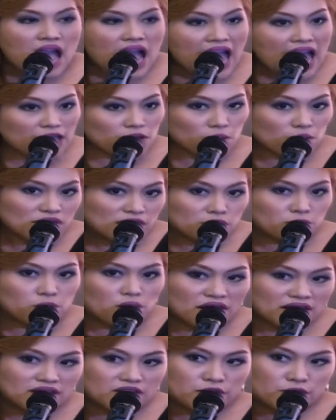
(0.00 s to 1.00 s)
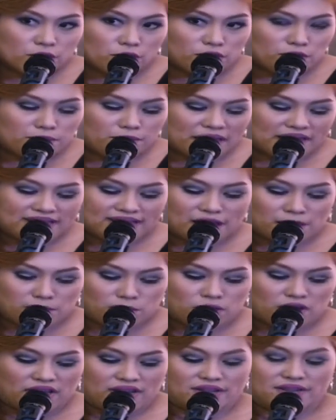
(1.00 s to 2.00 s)
I was once told by
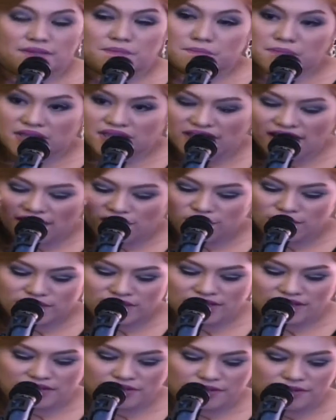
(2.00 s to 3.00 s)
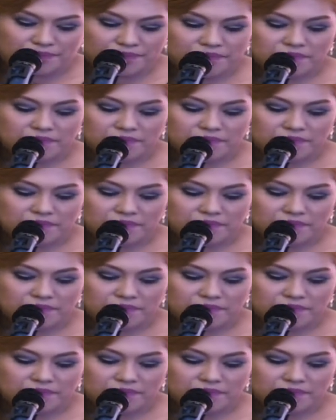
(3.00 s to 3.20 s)
someone, iyak ko dito,